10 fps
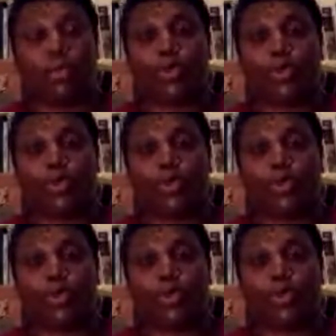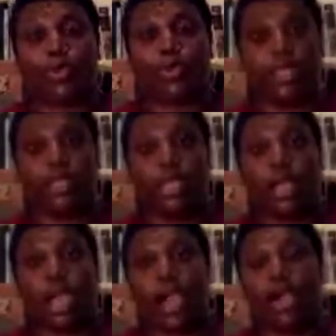precepts on
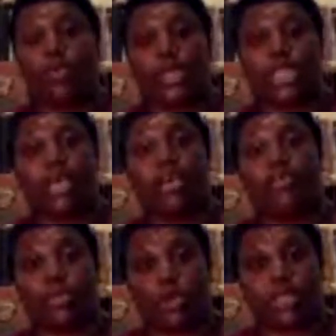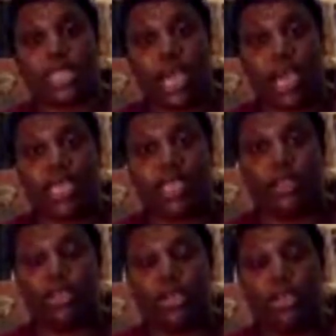how we love the Most High, and
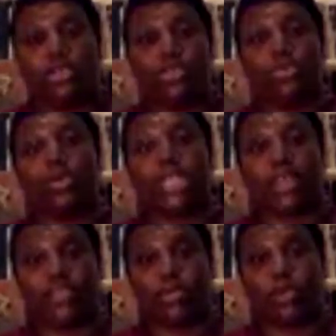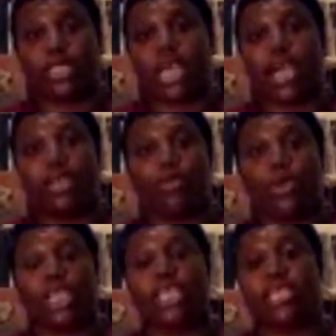do we love the Most High, and
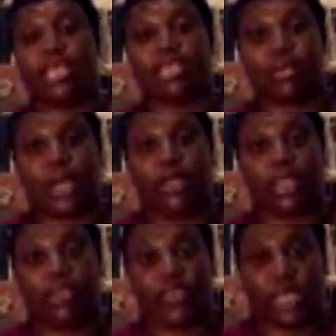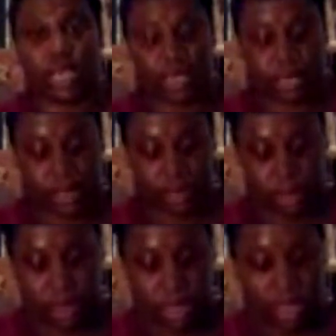what he says about loving us.
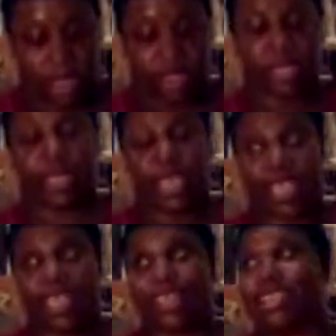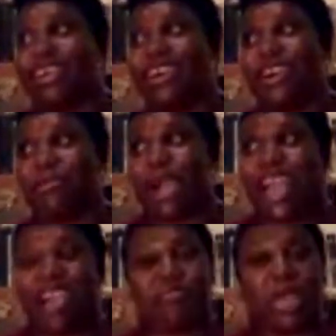Tonight, I
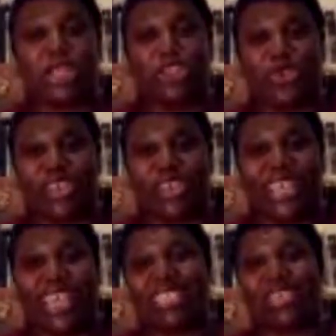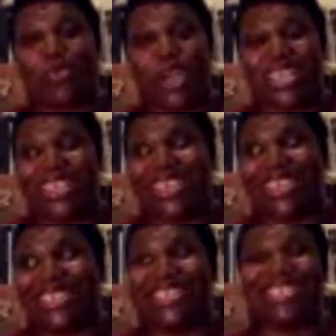have my daughter,
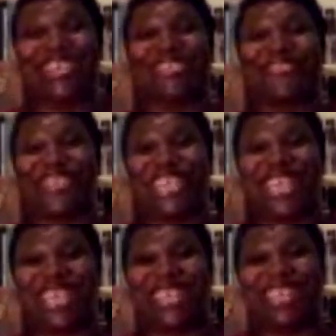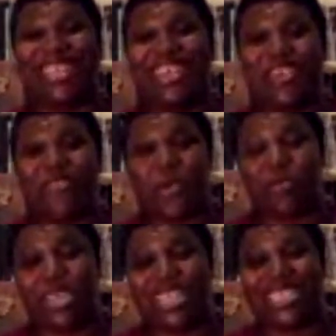Azanwanyi. She's going to read
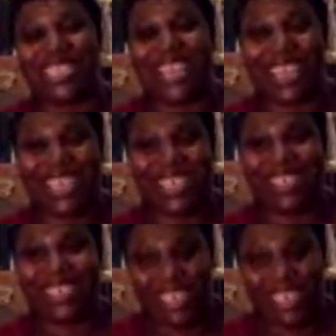for me tonight,